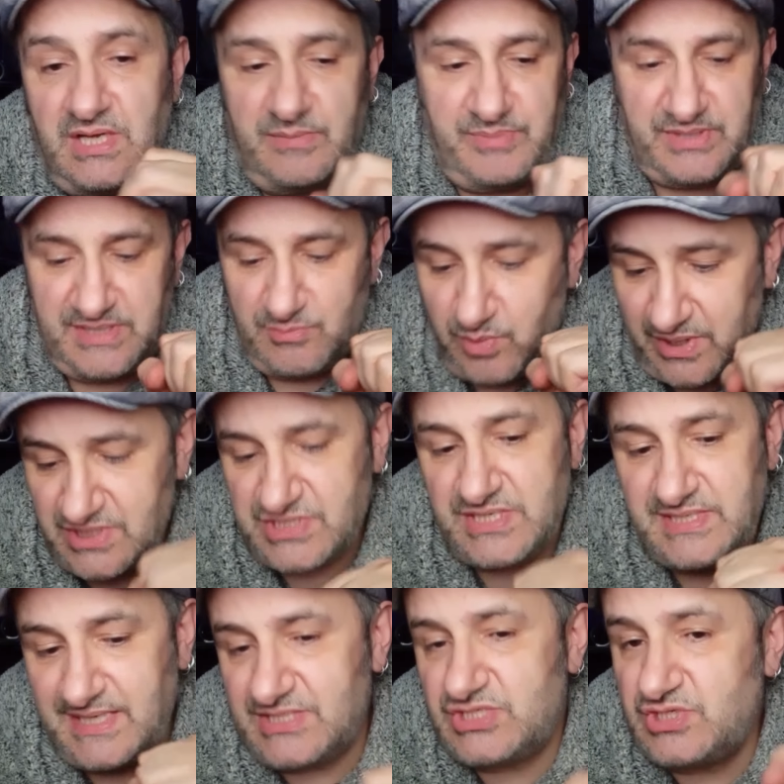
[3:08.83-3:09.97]
But once he
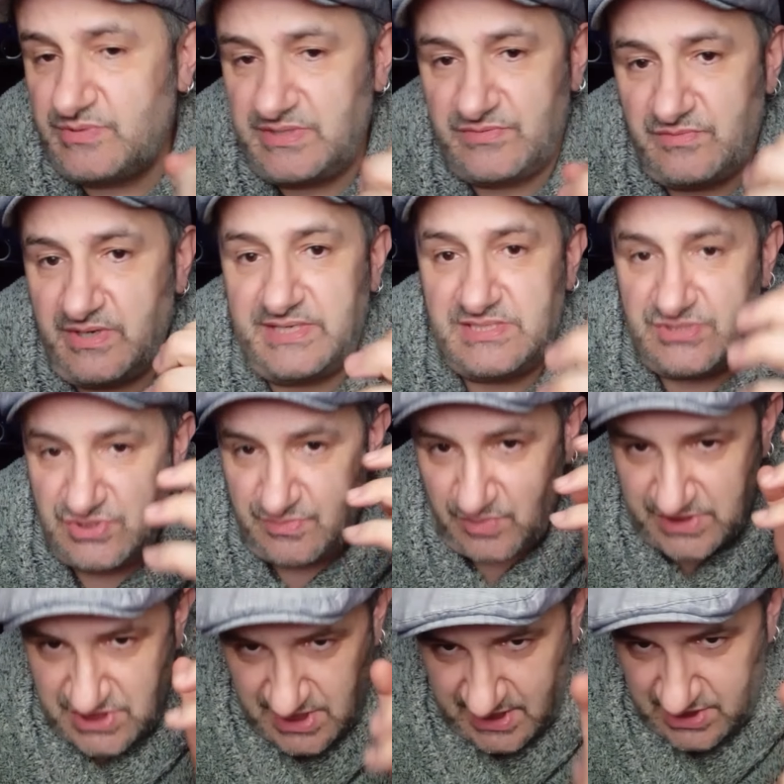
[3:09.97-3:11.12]
gets you in range,
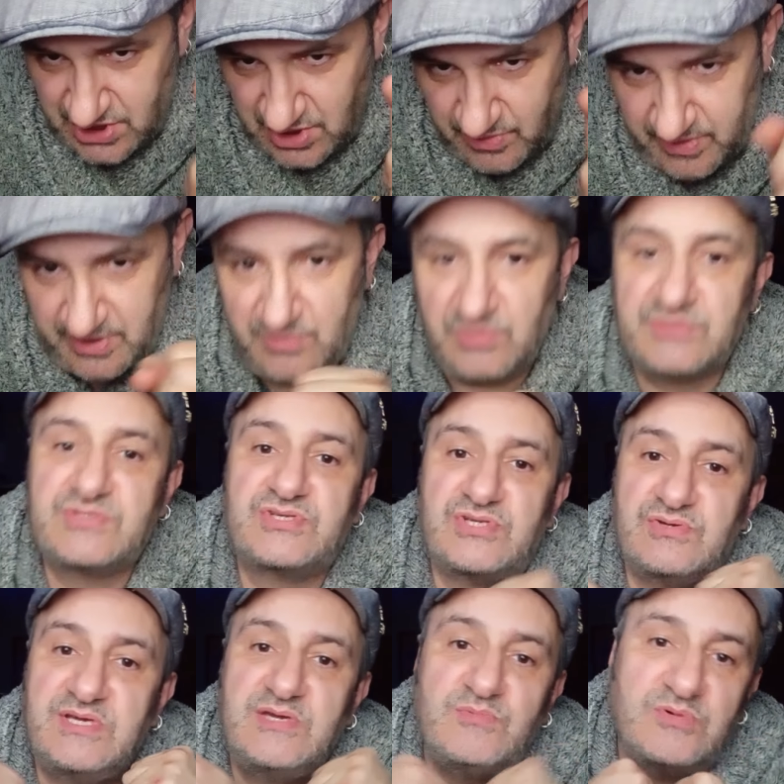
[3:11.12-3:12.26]
once he gets you where he wants
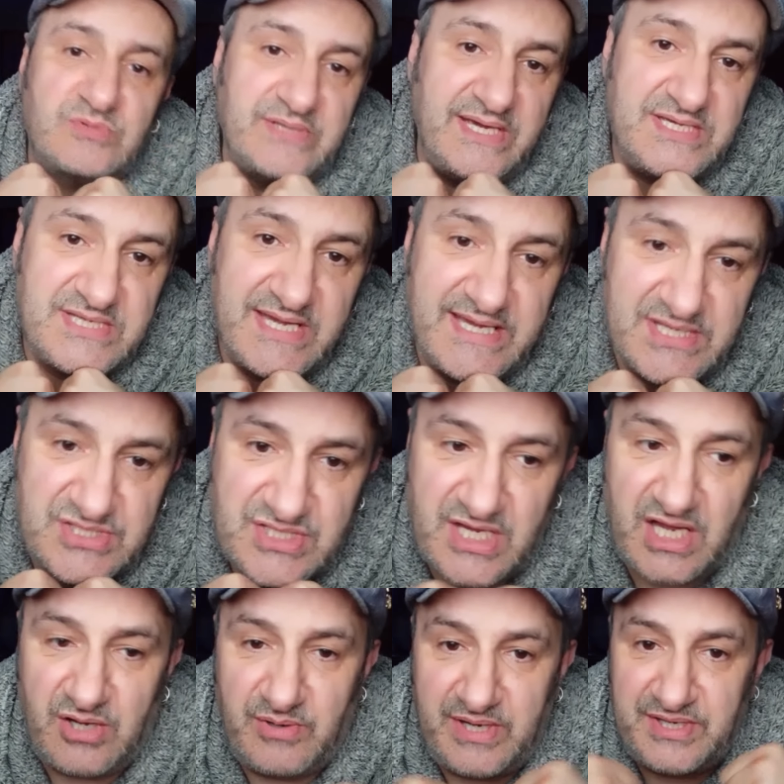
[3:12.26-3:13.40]
you, he will let his hands
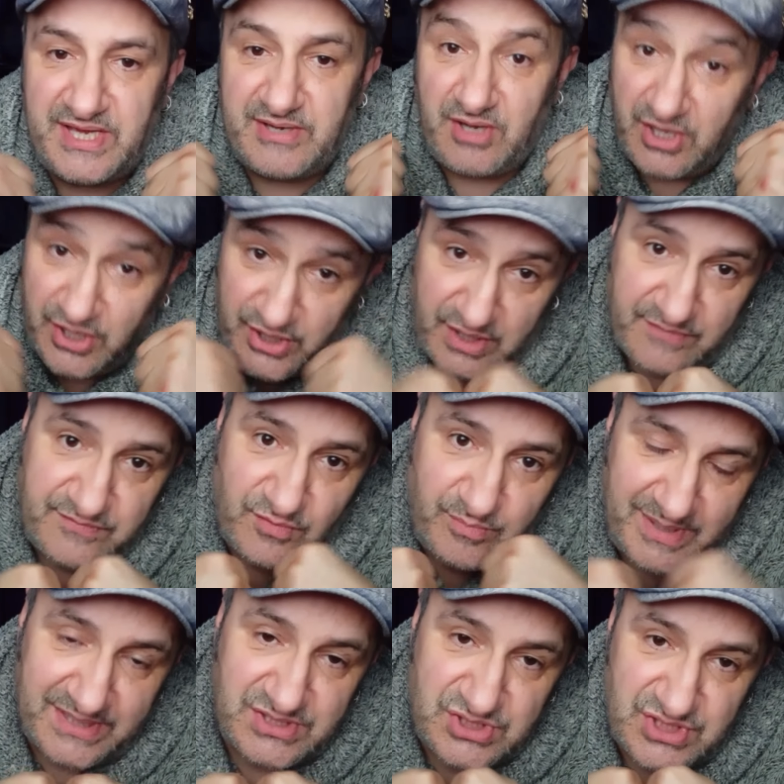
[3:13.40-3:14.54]
go, and they are hurtful
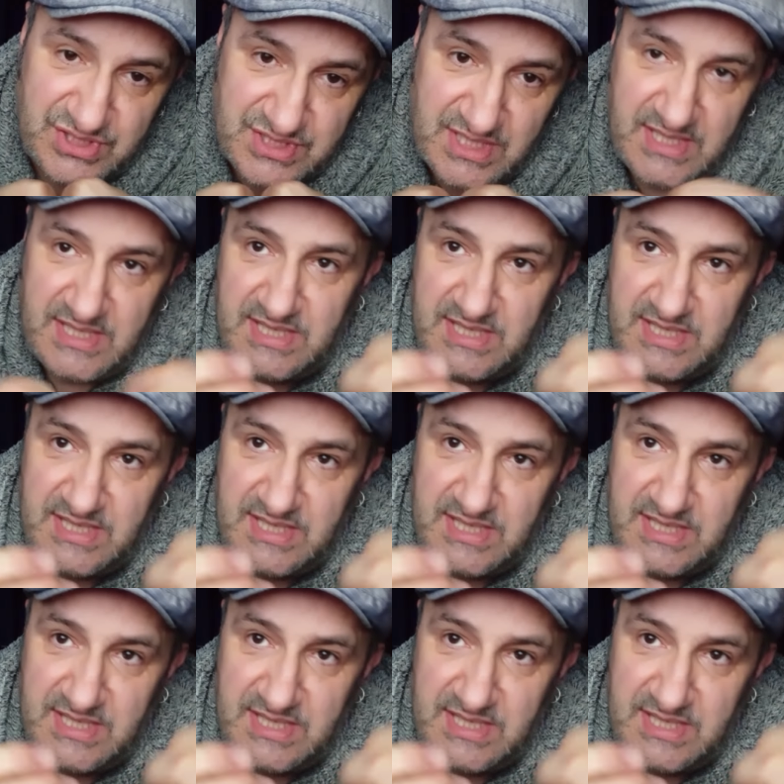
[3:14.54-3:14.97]
punches.